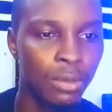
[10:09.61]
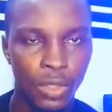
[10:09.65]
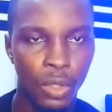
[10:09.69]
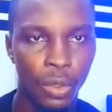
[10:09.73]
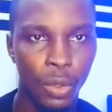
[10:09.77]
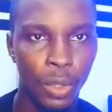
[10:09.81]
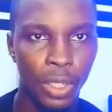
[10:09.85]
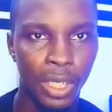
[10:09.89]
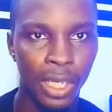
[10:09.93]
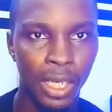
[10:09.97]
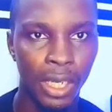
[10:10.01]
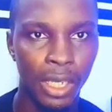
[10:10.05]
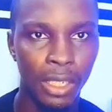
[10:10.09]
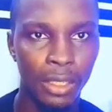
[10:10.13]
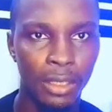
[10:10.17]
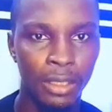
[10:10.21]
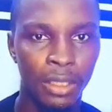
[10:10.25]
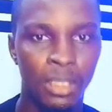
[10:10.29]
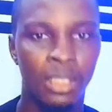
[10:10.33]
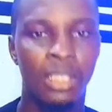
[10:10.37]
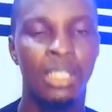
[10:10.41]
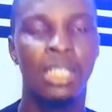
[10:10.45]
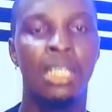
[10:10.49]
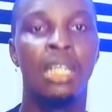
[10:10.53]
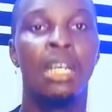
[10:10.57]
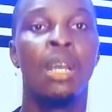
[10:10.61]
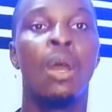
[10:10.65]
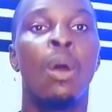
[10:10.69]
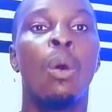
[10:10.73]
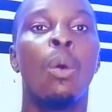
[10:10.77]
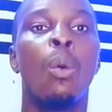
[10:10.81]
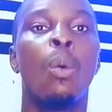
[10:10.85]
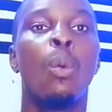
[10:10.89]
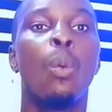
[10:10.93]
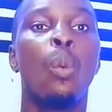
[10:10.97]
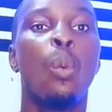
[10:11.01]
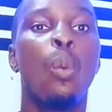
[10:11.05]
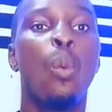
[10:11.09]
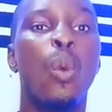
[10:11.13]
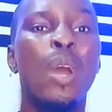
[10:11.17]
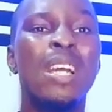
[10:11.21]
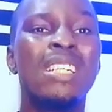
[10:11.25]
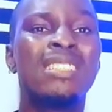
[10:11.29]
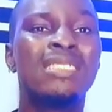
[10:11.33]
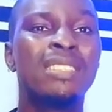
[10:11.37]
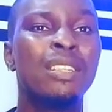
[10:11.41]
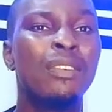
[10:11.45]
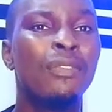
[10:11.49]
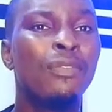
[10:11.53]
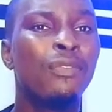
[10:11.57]
Okay,
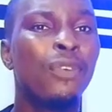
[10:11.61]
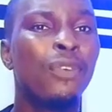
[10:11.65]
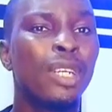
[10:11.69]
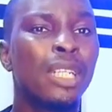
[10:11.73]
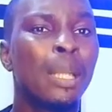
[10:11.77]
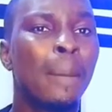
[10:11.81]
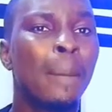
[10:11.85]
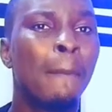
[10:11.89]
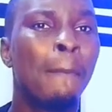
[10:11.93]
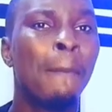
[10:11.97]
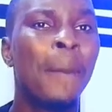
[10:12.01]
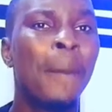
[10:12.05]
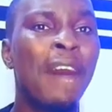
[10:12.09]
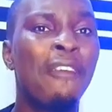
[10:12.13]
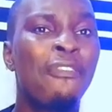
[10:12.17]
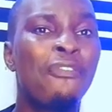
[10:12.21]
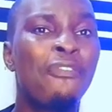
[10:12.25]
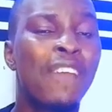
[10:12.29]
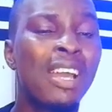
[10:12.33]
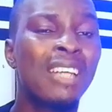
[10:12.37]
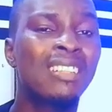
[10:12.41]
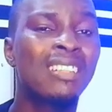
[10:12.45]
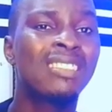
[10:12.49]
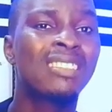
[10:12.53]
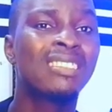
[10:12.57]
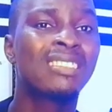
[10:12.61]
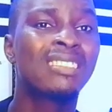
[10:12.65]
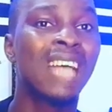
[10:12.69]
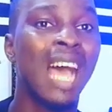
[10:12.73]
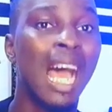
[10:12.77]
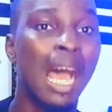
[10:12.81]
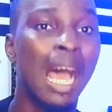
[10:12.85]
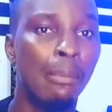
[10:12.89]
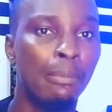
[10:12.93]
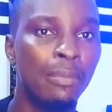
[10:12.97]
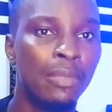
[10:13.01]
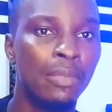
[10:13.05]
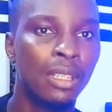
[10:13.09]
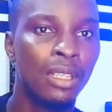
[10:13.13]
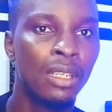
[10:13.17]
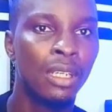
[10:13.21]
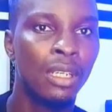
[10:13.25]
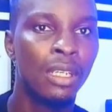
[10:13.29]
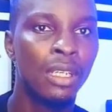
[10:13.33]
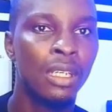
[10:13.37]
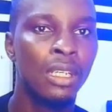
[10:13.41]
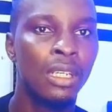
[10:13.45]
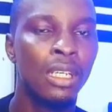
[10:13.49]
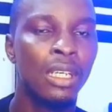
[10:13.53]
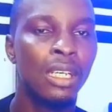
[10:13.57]
waiting for the perfect time
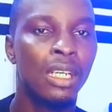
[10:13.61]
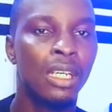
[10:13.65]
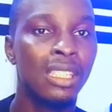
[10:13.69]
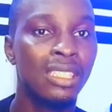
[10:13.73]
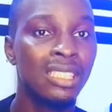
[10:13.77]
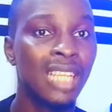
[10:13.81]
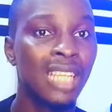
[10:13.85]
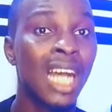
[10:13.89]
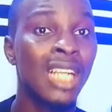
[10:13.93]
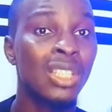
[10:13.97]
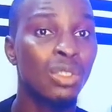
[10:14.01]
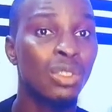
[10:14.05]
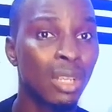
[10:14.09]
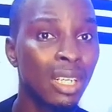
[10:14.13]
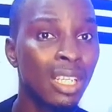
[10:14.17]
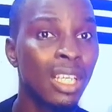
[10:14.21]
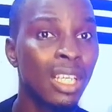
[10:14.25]
is actually